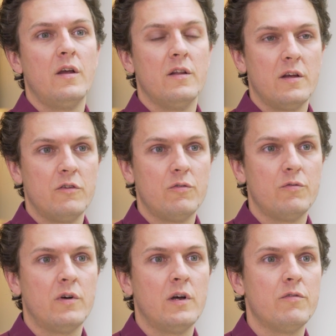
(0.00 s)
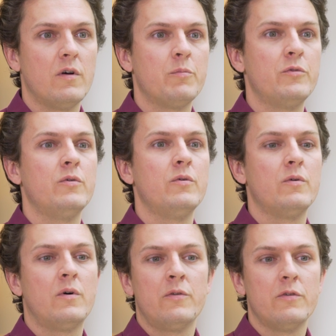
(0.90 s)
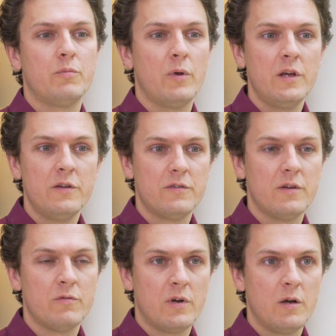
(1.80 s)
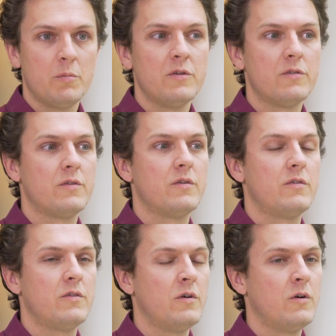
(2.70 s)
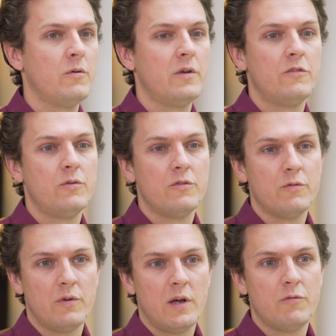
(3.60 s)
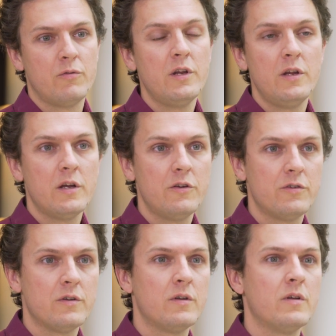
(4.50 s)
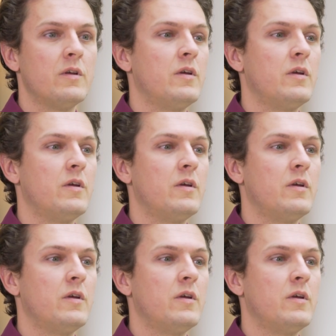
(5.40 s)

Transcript: It can survive up to all the space environments, so it should survive radiation,